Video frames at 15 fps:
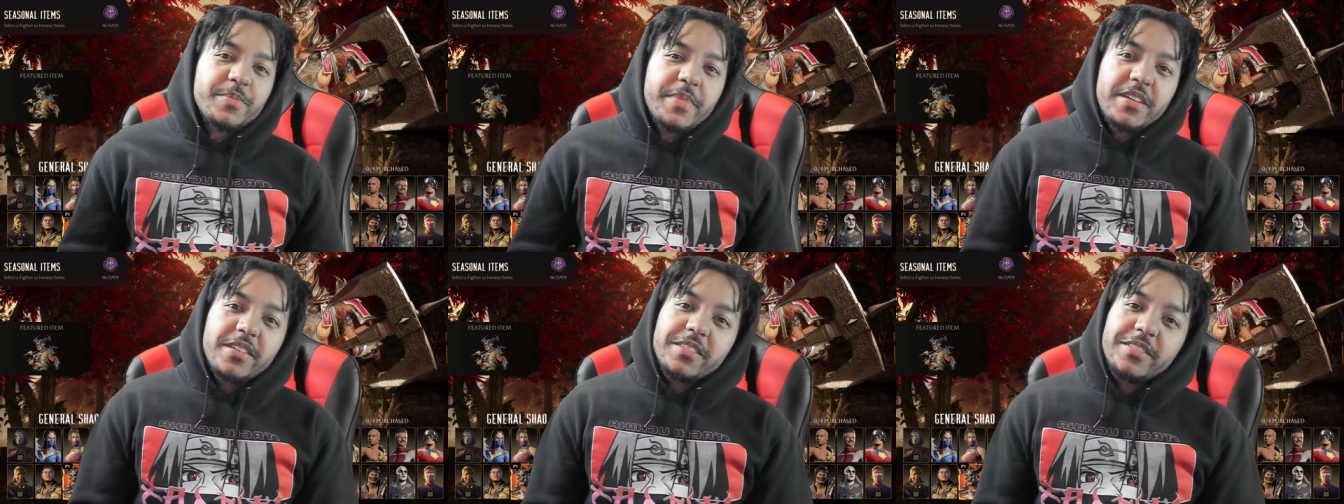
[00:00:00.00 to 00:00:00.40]

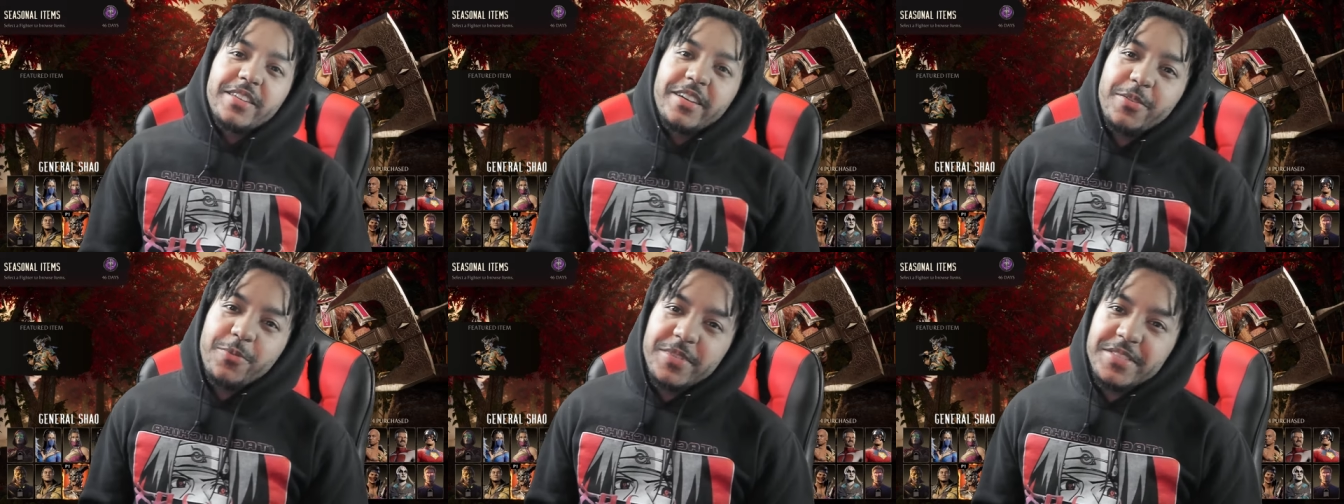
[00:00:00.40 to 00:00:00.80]
man,
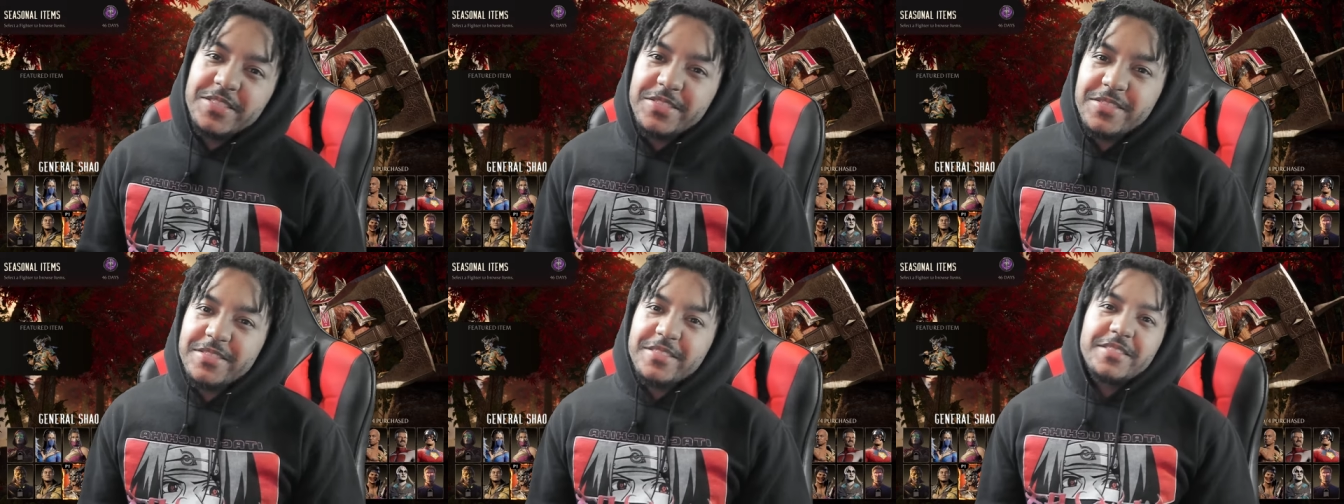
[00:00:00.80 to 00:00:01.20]
like
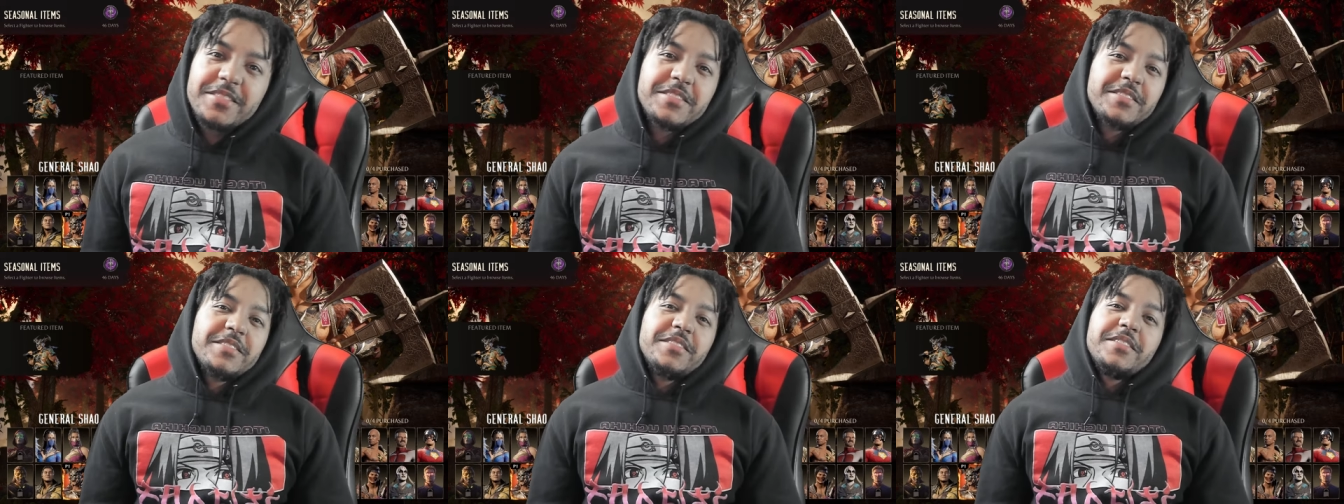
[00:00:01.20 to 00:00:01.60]
what's
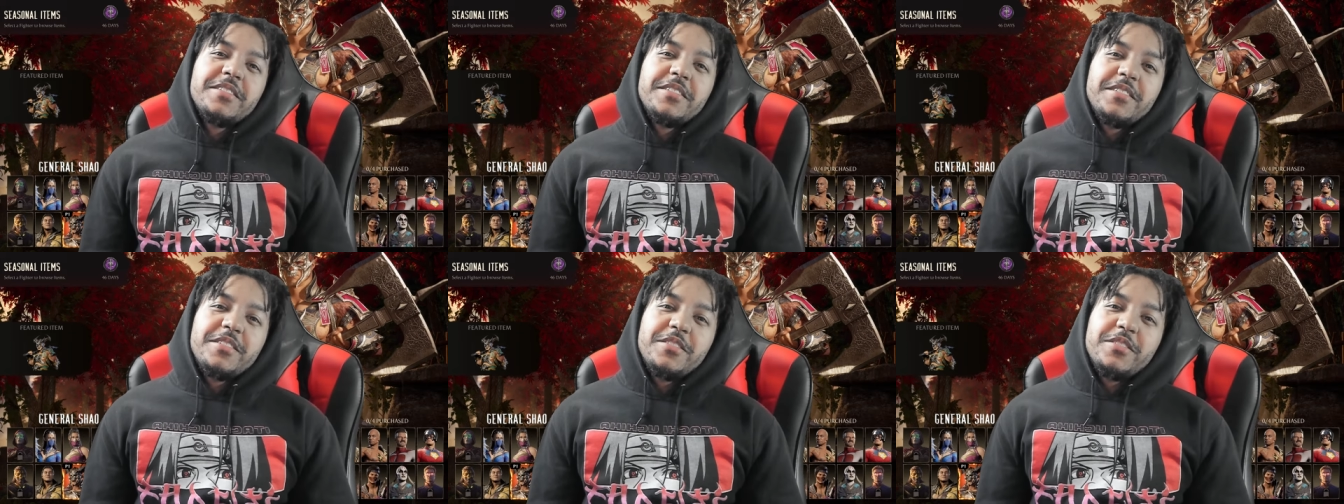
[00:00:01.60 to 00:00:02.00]

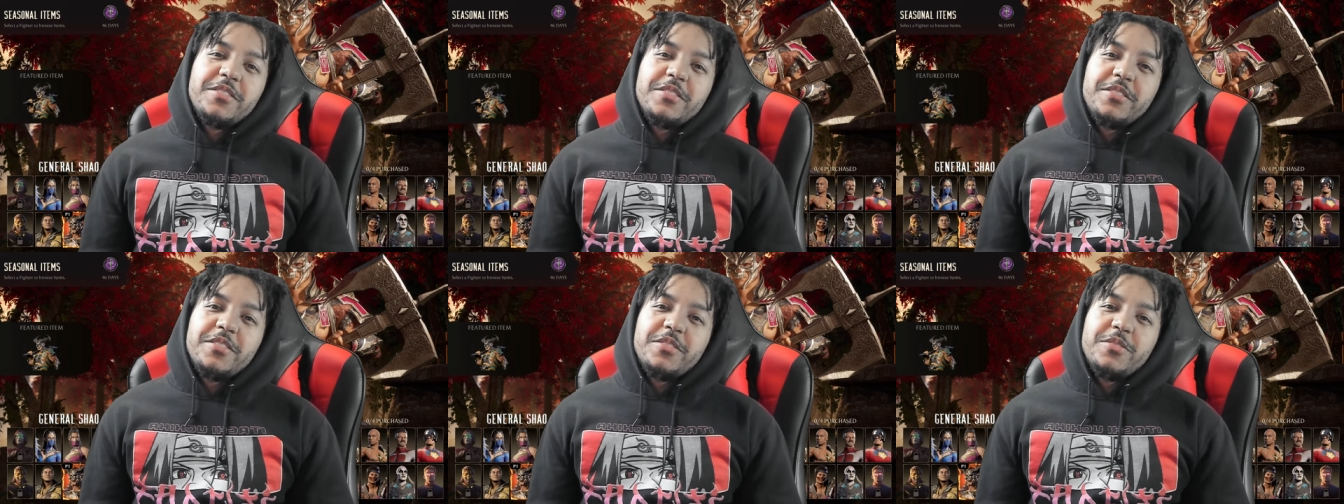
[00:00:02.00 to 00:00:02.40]

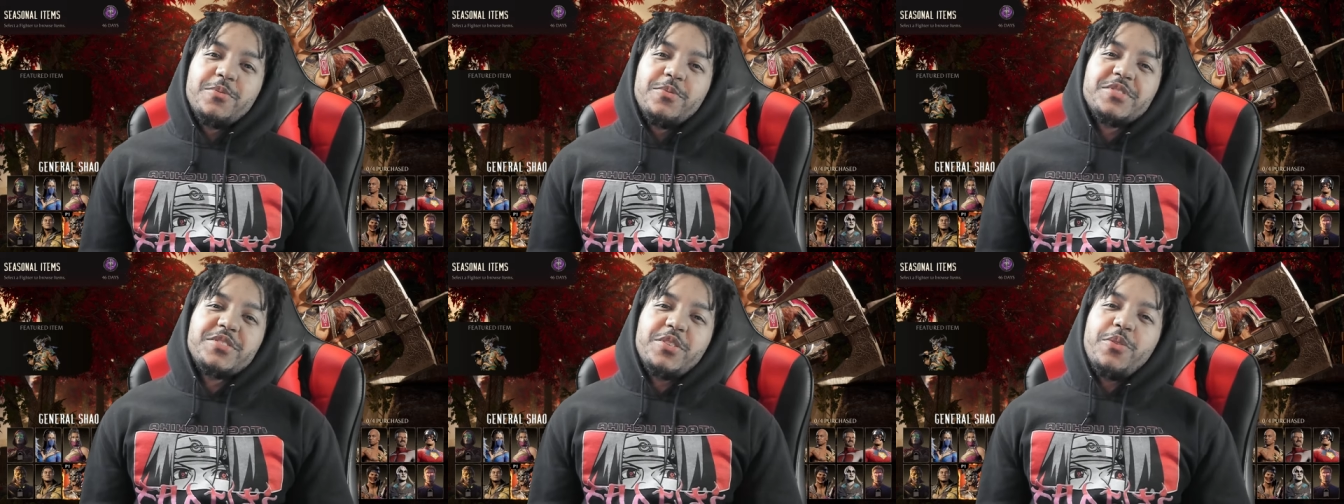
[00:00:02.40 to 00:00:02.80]

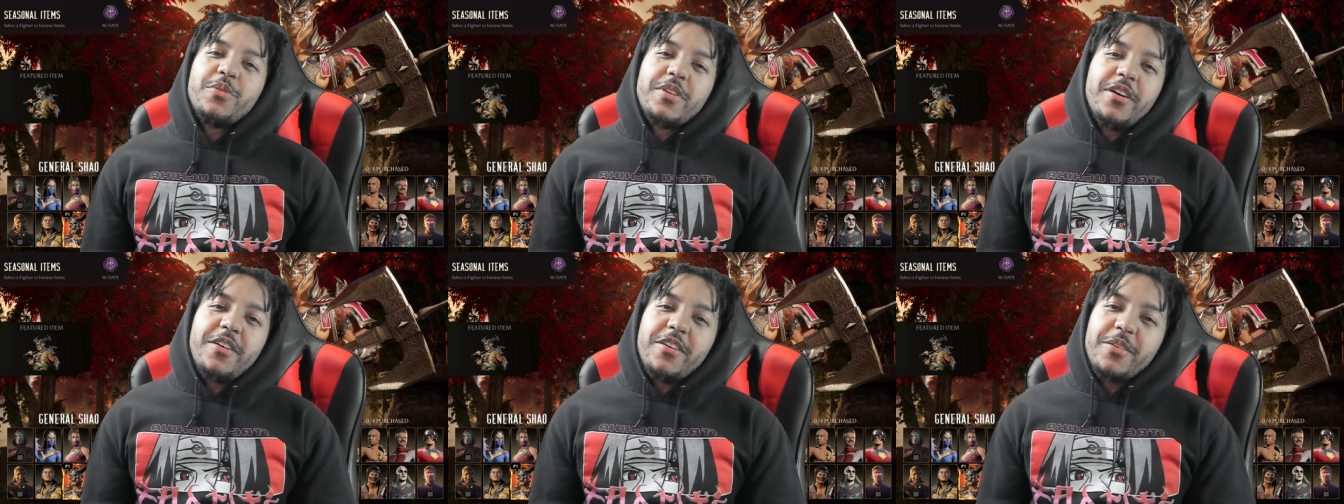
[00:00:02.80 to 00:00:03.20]
What's
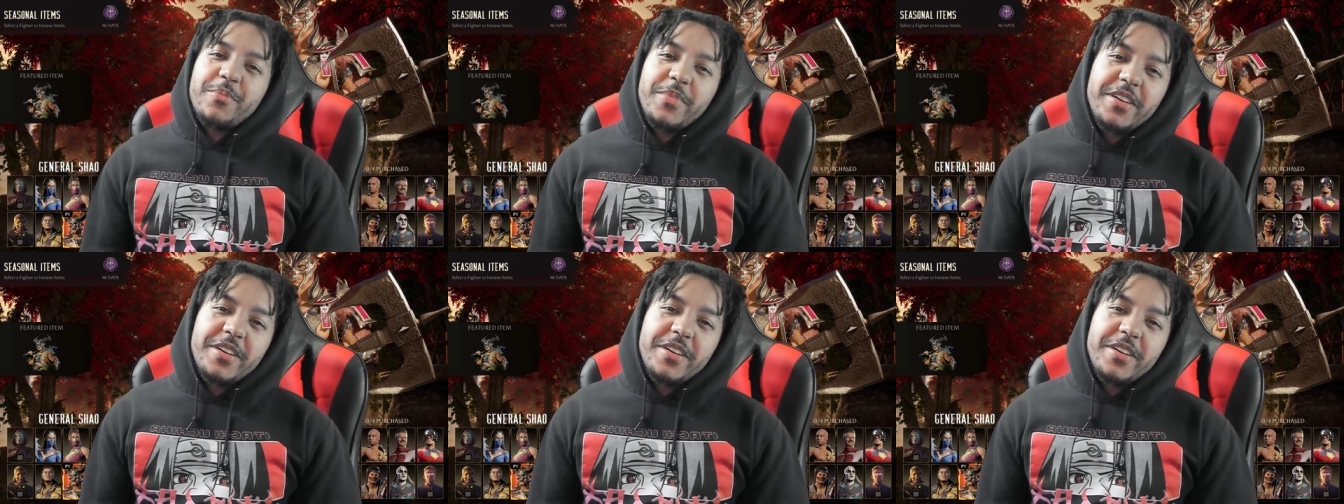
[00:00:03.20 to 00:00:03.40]
going on,